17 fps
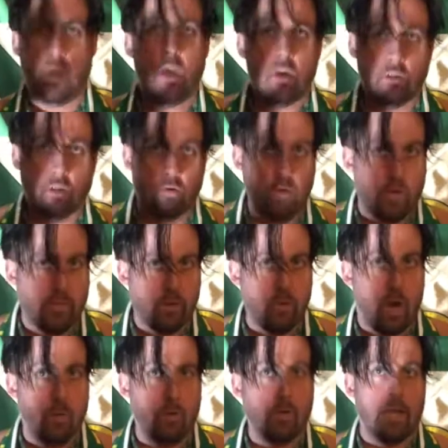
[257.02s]
so nothing
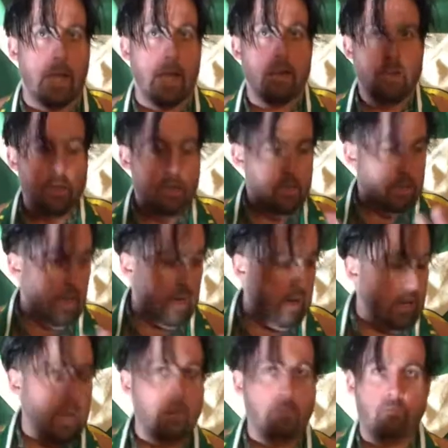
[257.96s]
wrong with that.
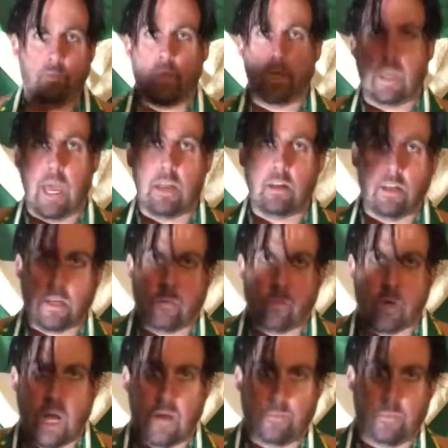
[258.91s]
And again, like
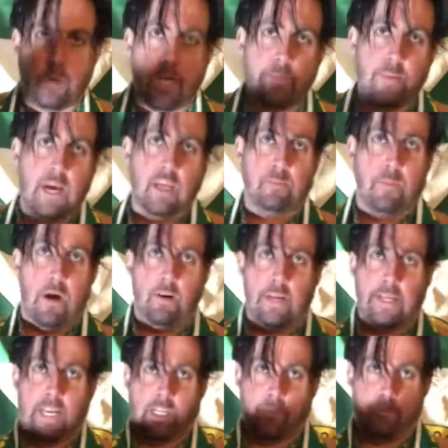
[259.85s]
when I play baseball and
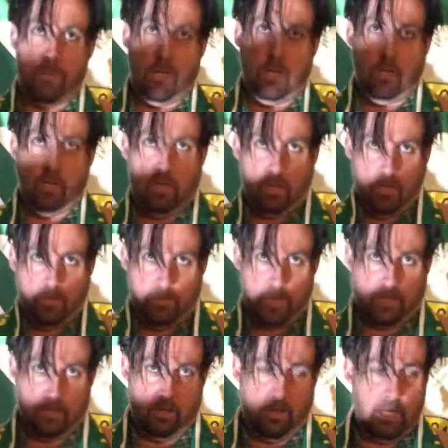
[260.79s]
I get to pick, you
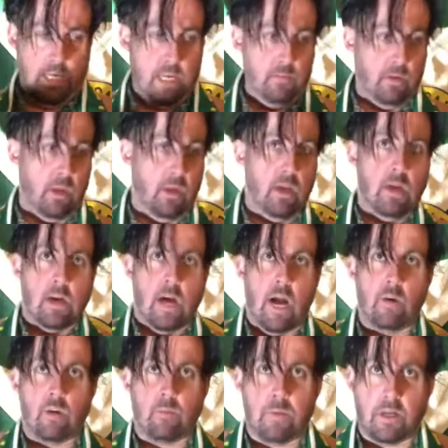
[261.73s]
pick your teams. I
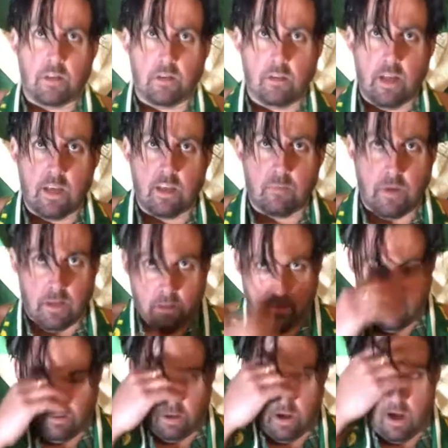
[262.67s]
always pick the lesbians
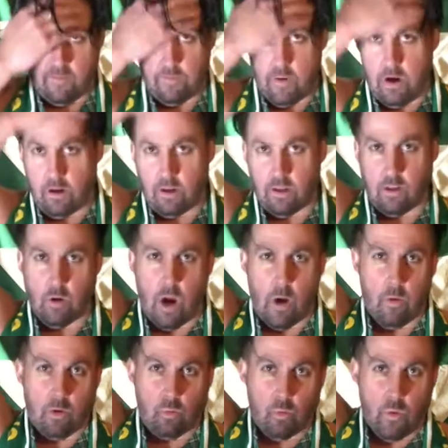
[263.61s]
for softball because they're
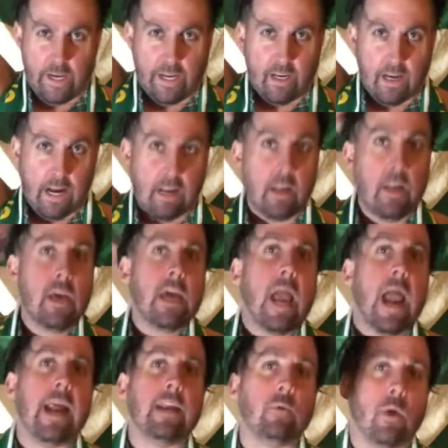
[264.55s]
always wicked at it.
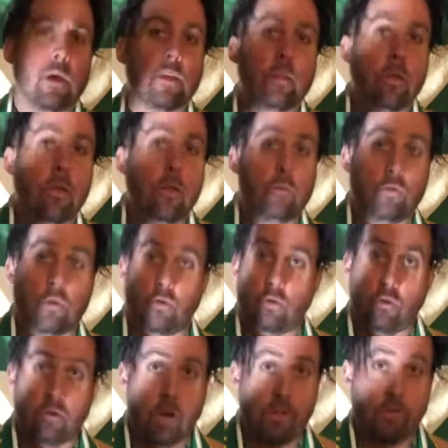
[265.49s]
Anyways, so
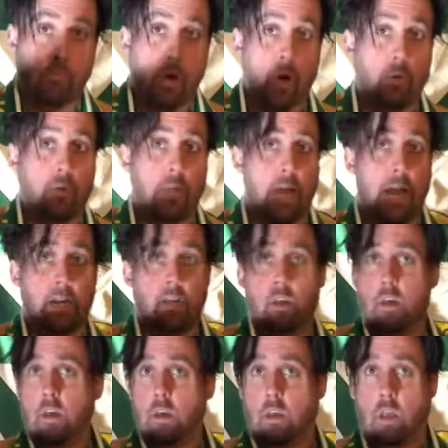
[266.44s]
there's nothing wrong with that,
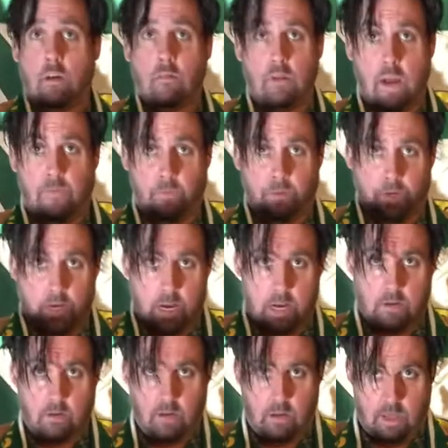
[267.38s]
and definitely
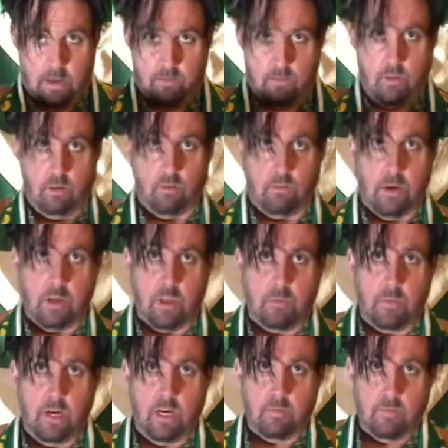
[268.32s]
not because especially
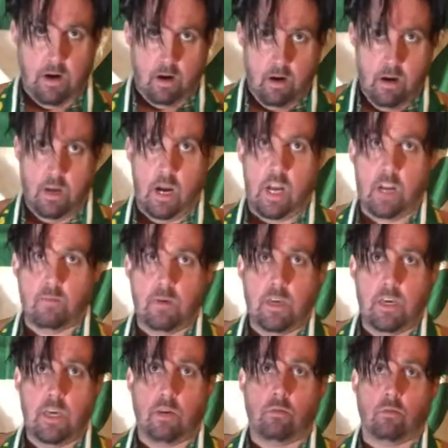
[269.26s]
being a mayor, you got to
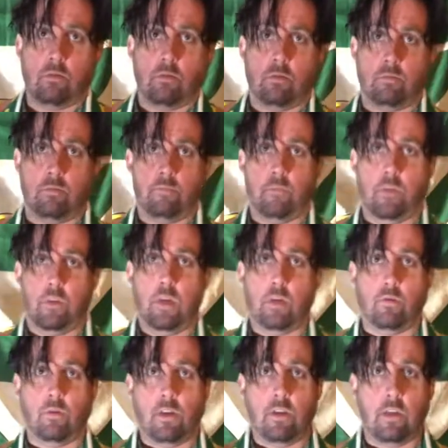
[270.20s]
be
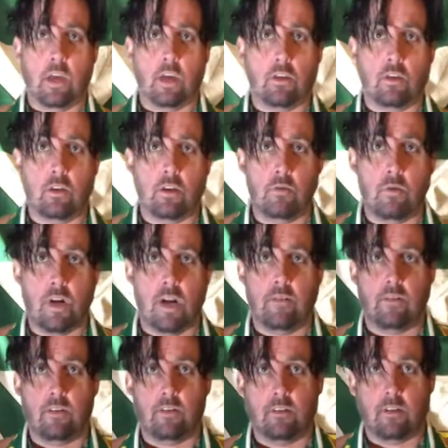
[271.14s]
equalization or
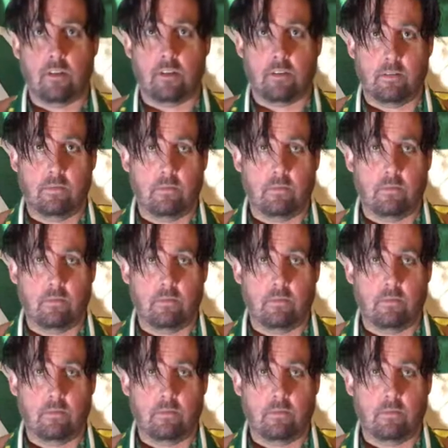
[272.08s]
whatever.